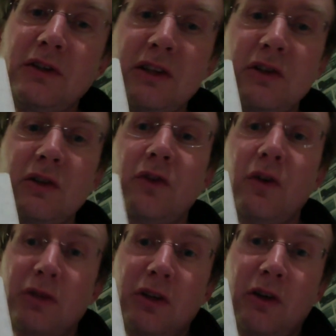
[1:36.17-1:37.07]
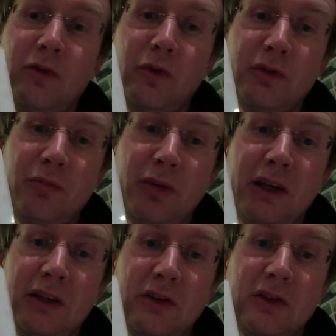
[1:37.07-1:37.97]
and that's because firms can't afford to
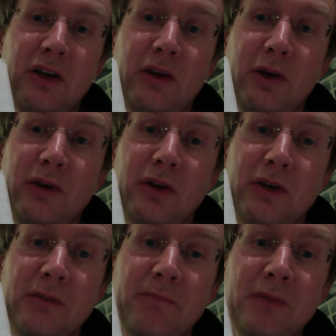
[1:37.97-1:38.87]
pay such high wage rates.